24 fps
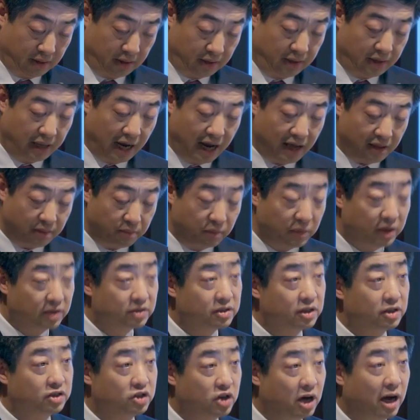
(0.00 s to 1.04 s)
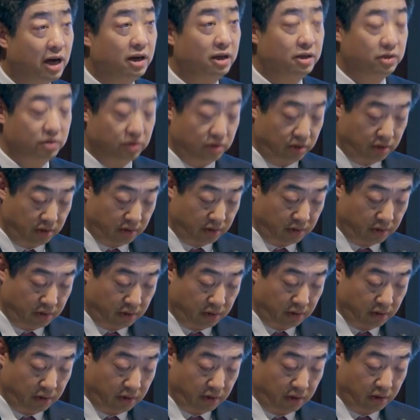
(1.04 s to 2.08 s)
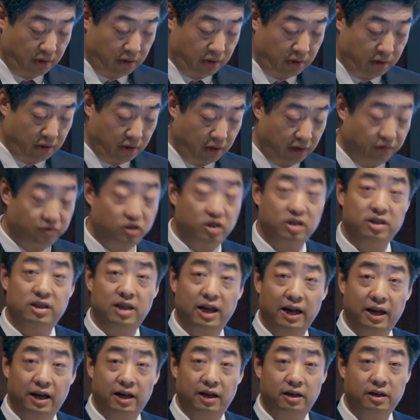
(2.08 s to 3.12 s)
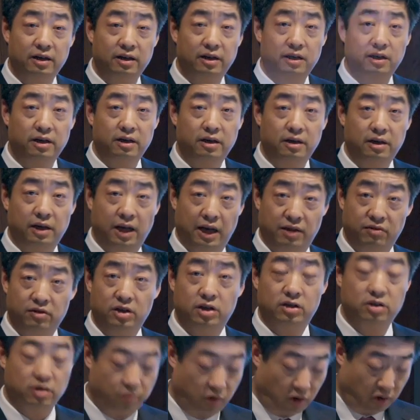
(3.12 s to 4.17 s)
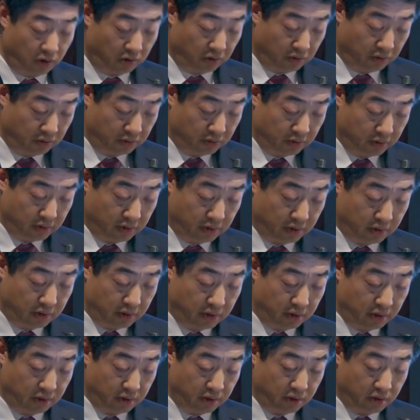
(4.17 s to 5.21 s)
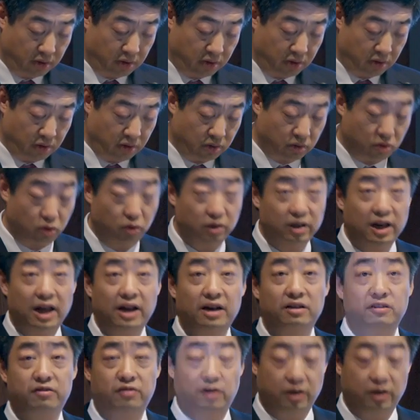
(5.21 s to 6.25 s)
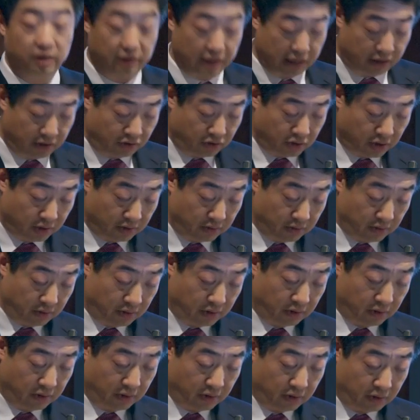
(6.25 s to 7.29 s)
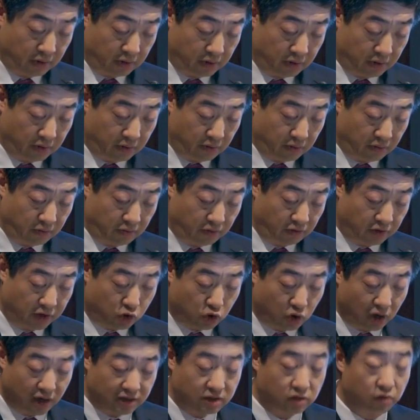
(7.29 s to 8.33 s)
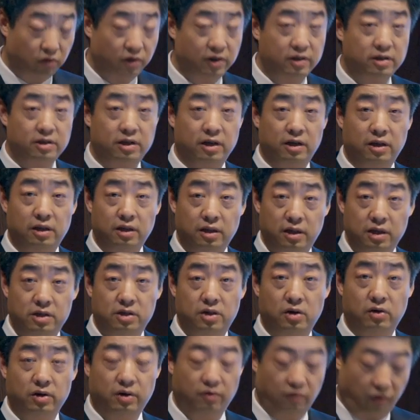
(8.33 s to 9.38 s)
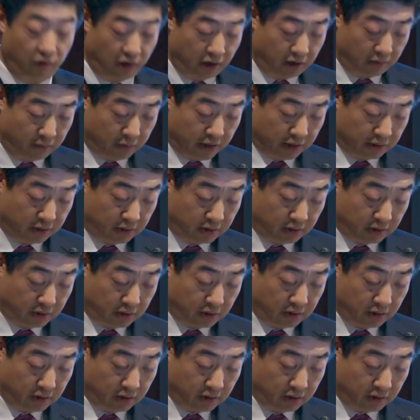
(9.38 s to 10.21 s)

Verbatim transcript: That means the challenge of today and tomorrow, to lay the foundation for a trustworthy digital environment